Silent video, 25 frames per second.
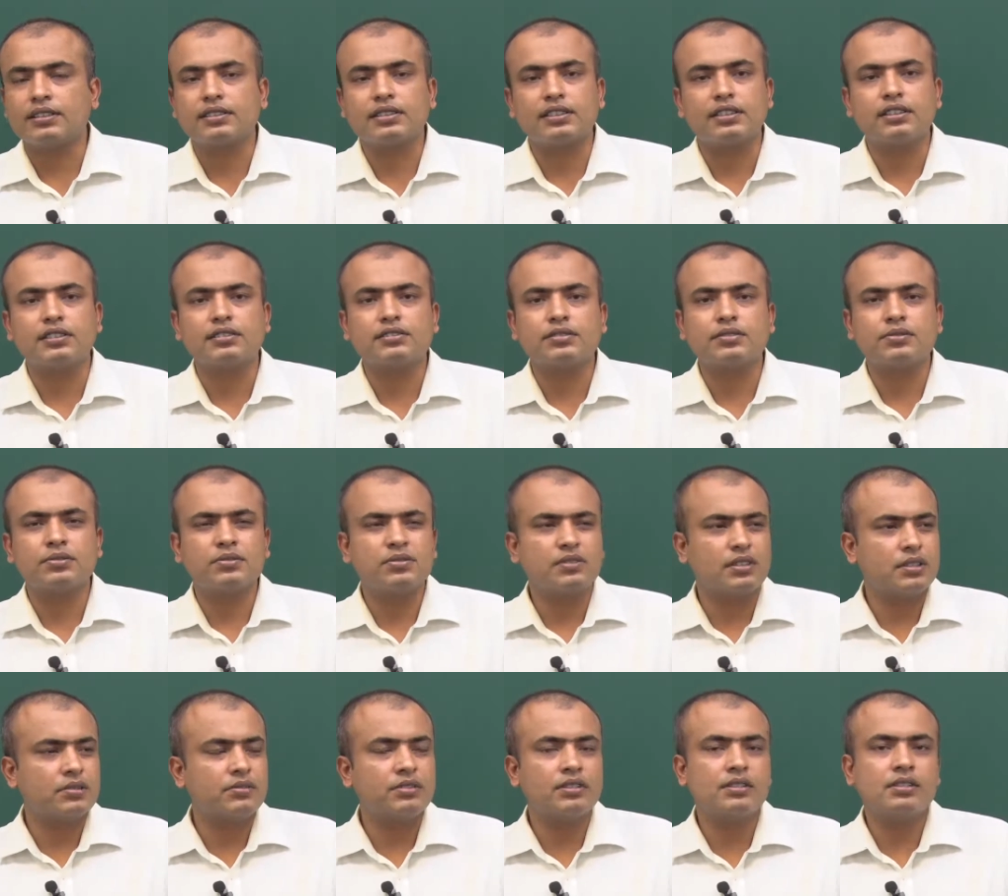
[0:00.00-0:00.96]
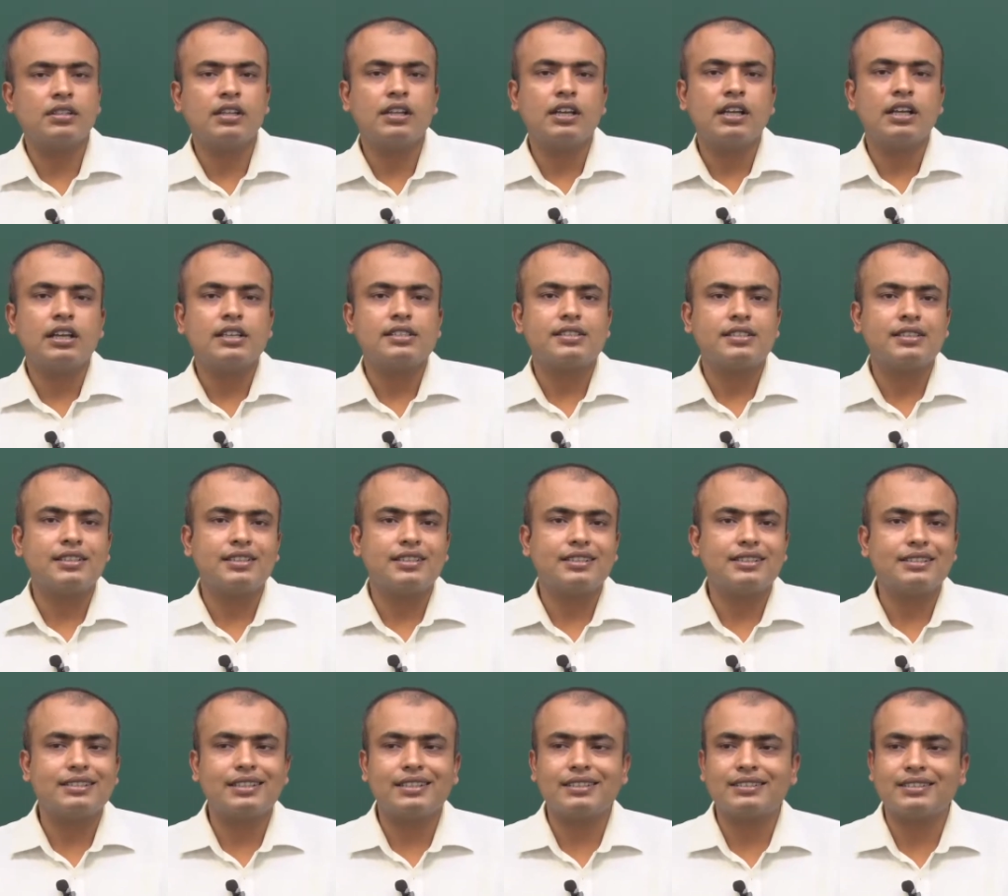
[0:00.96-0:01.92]
things, you will see
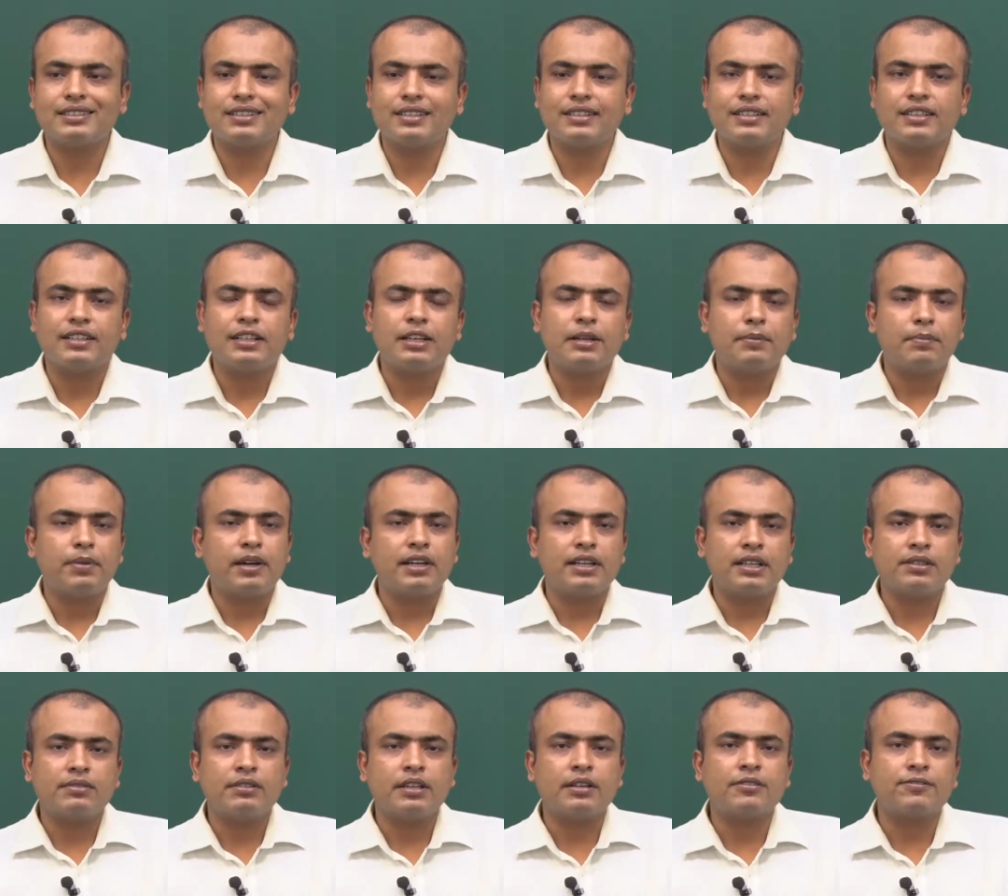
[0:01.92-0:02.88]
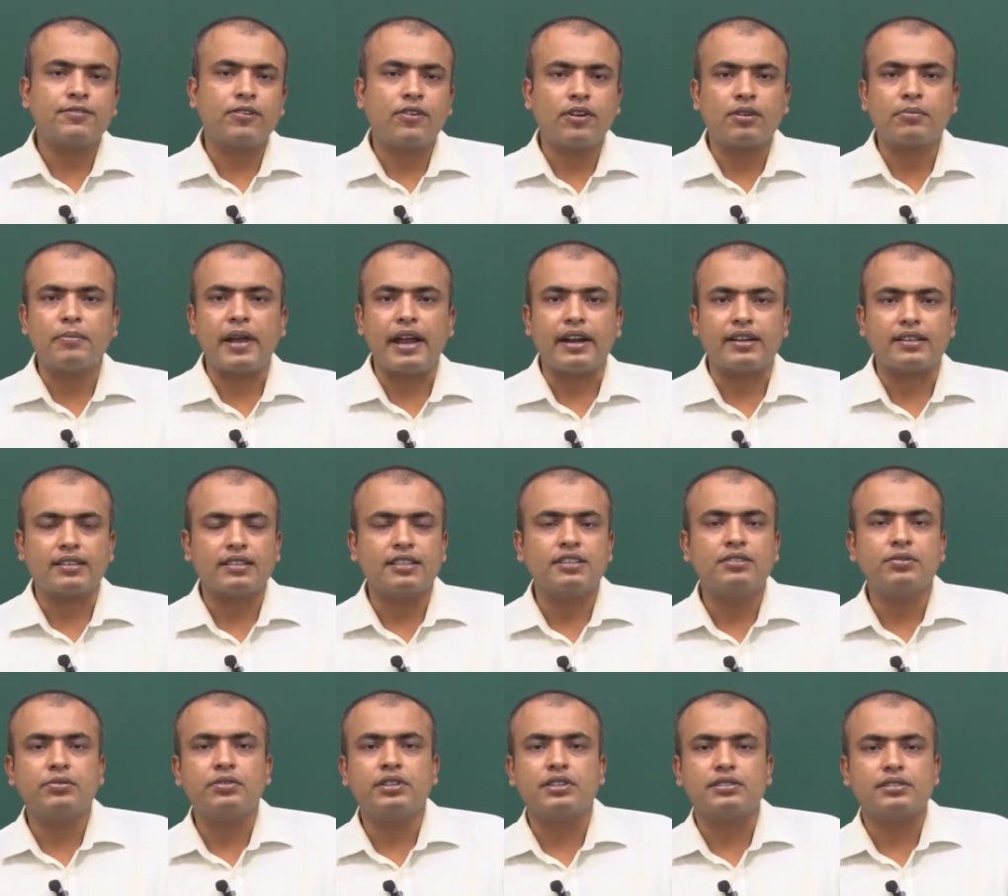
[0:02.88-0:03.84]
there is a particular format in
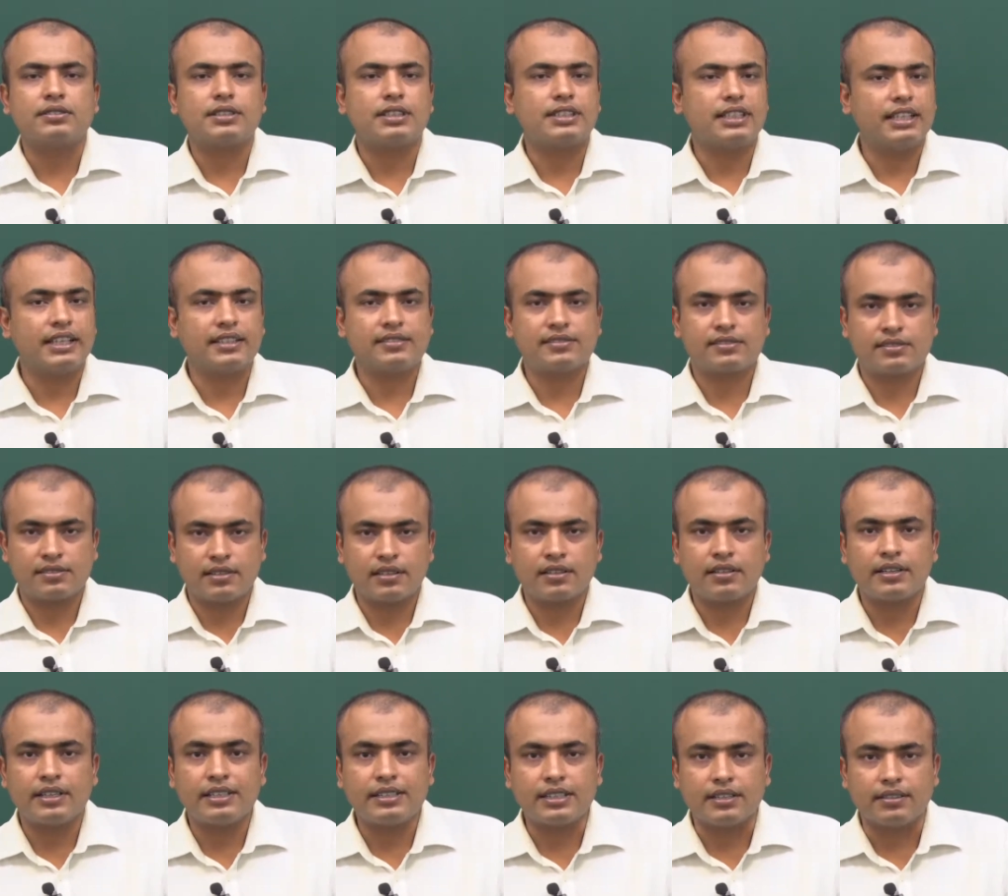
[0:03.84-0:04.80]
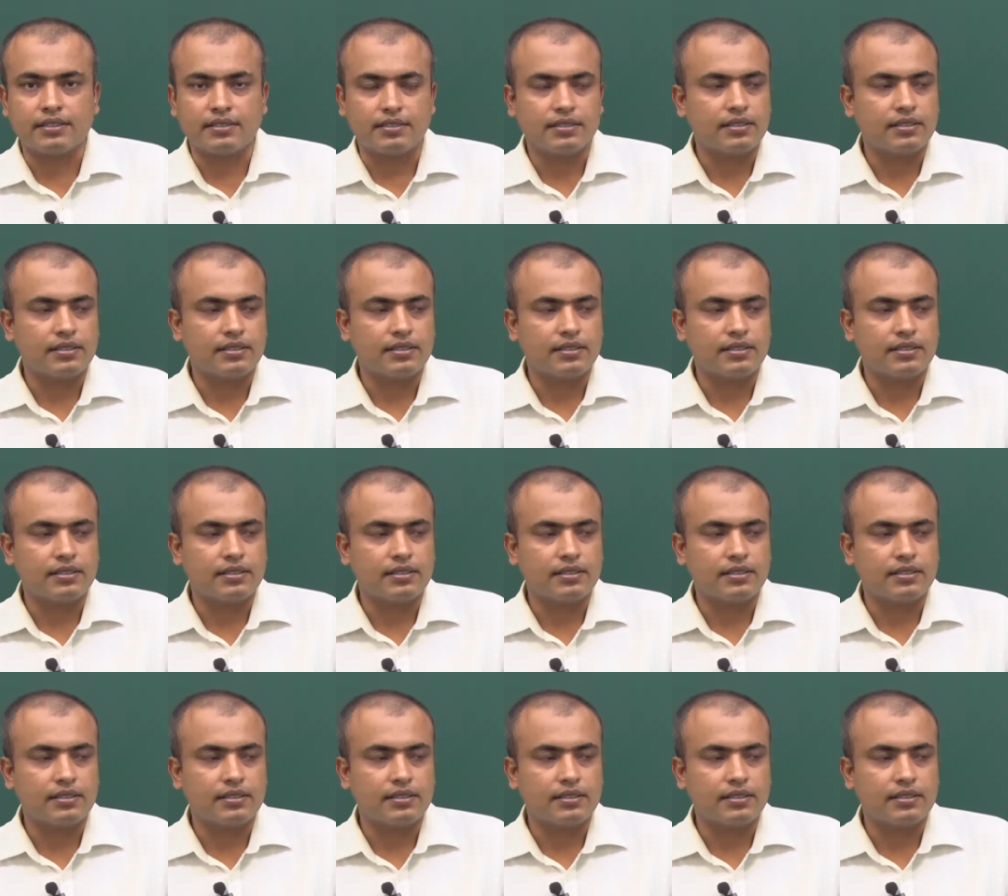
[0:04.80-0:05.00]
which the texts are written.